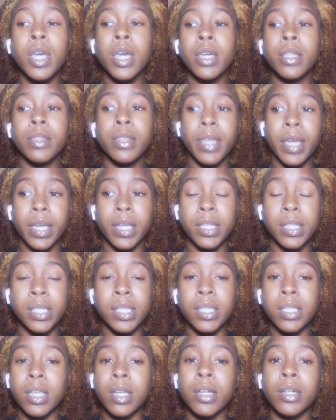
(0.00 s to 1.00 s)
that his
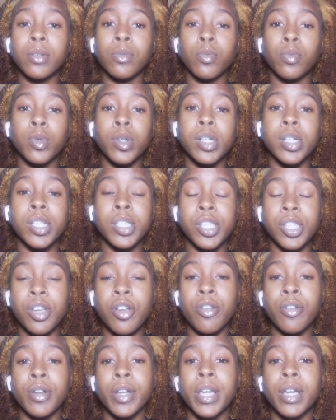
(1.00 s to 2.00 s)
son would
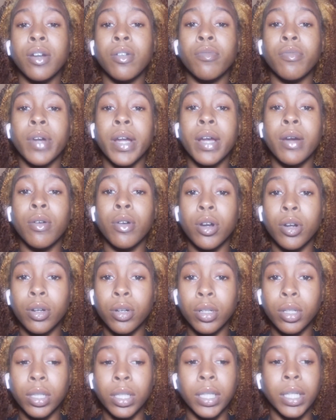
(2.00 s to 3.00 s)
turn it around
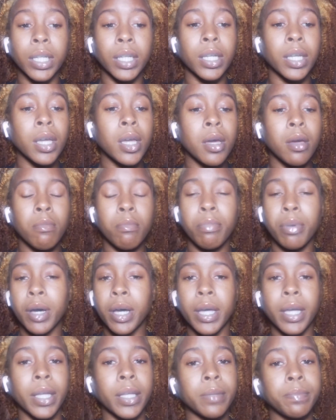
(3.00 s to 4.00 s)
early,
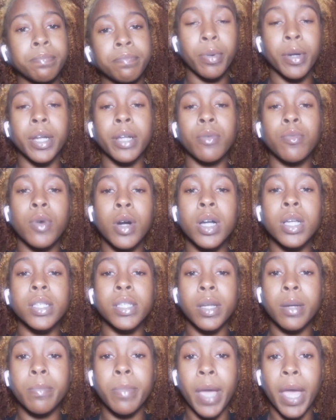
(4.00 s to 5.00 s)
but but it was a
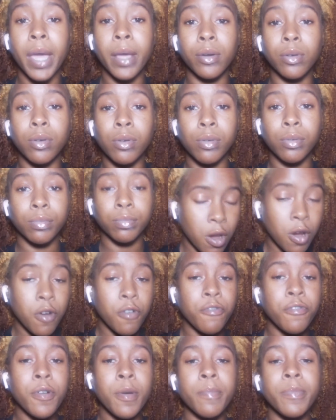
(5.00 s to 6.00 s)
battle.
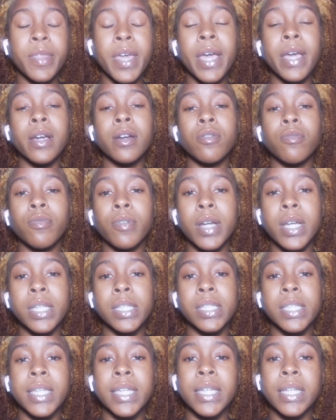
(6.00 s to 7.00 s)
From that arrest,
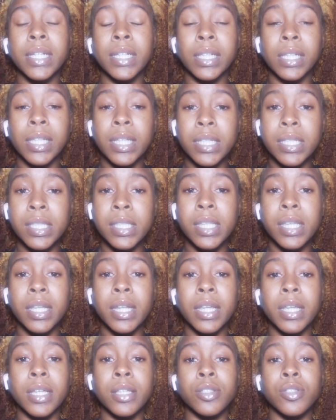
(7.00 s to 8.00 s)
he enlisted
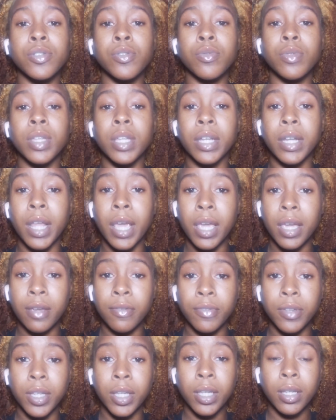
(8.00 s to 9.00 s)
into the
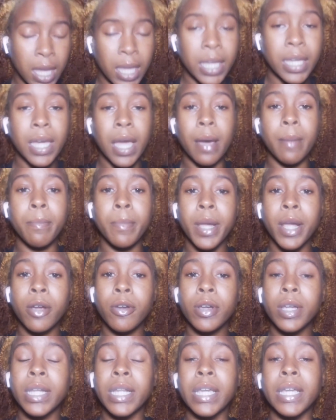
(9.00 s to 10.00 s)
Navy. He got
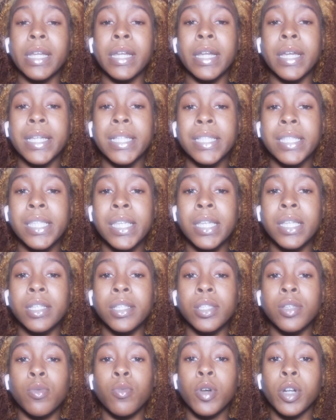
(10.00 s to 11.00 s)
married in
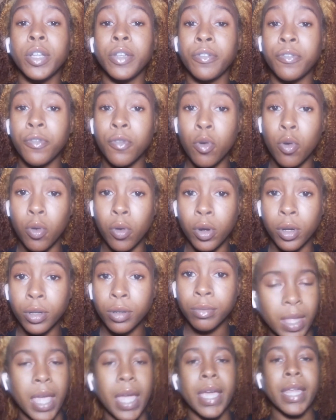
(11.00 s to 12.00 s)
1924.
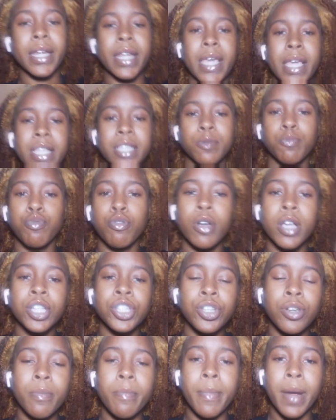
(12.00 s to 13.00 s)
And as
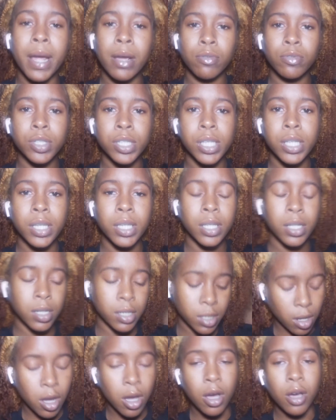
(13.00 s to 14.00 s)
pressure mounted
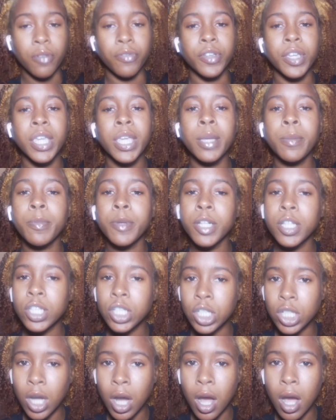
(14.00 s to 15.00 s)
of keeping a
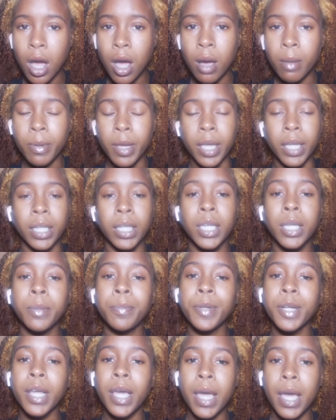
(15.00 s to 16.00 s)
job and keeping
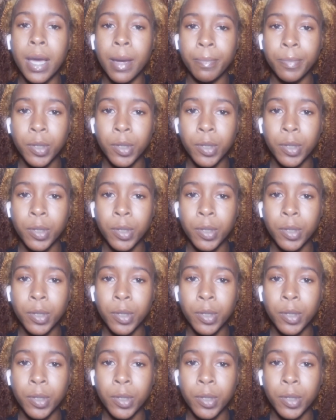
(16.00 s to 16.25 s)
a happy